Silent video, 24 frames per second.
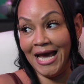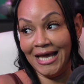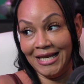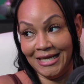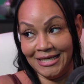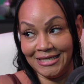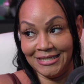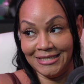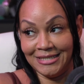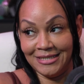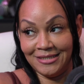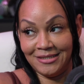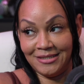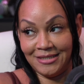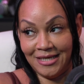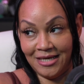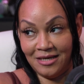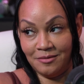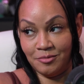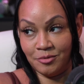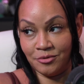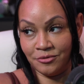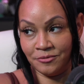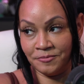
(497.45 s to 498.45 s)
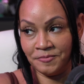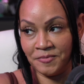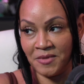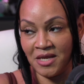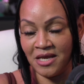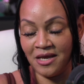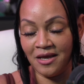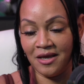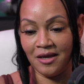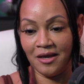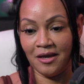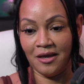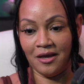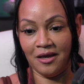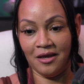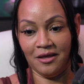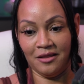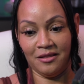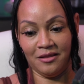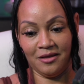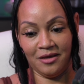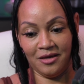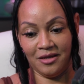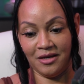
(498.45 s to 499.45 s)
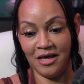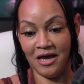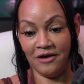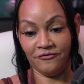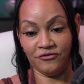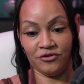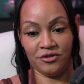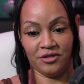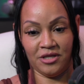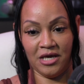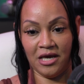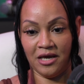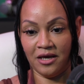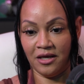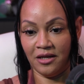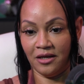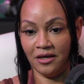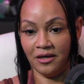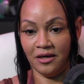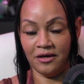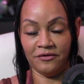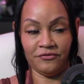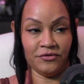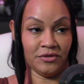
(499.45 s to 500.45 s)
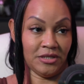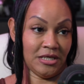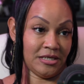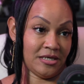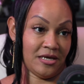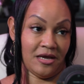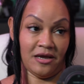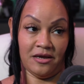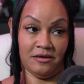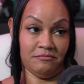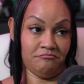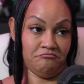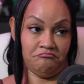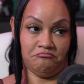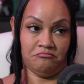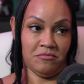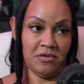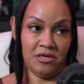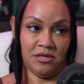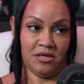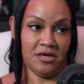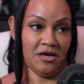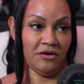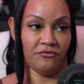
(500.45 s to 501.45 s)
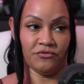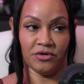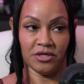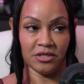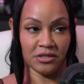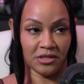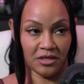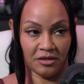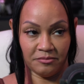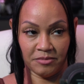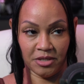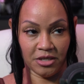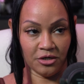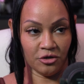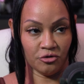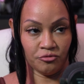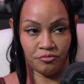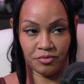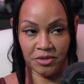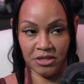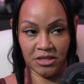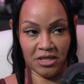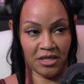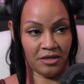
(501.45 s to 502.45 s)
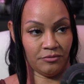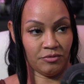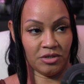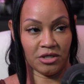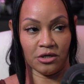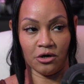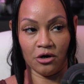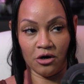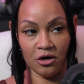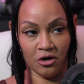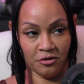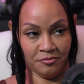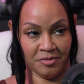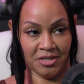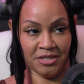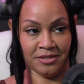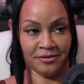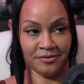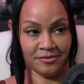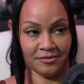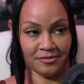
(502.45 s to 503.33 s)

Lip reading: adding a table. And then after that, I feel like every club that opened, they would call me.